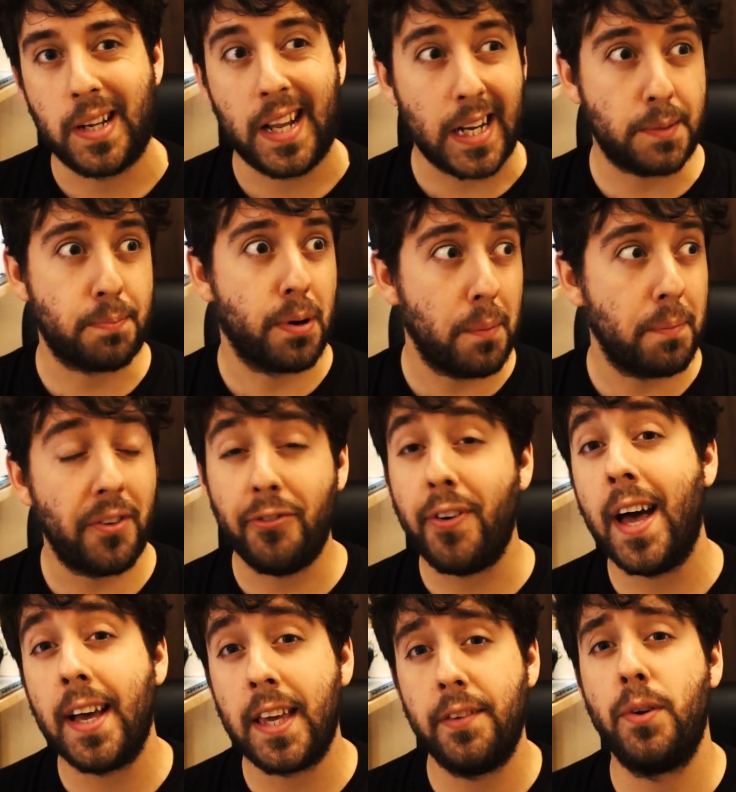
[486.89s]
And that's probably
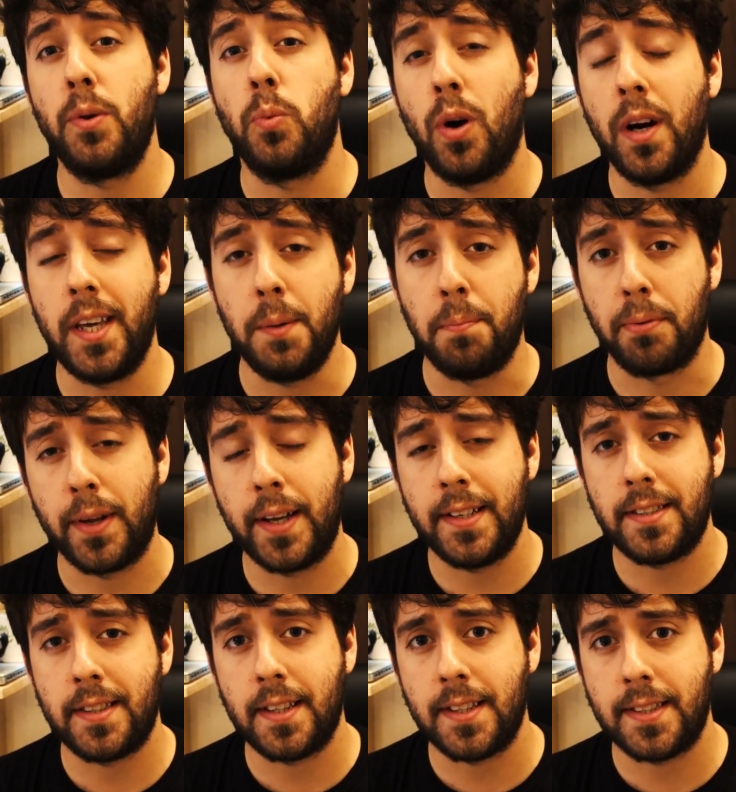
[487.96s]
fair given what he
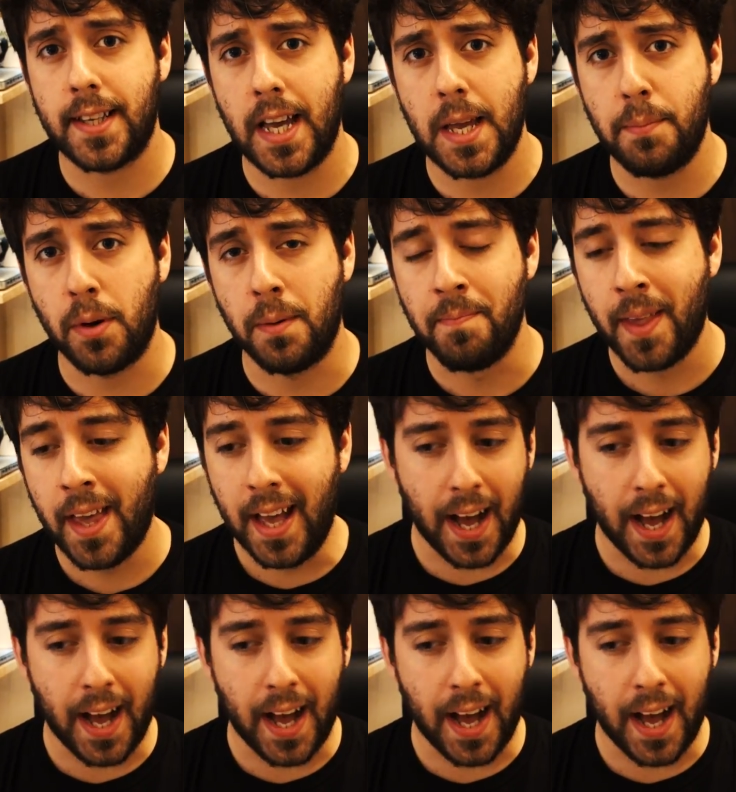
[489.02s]
brings to the table.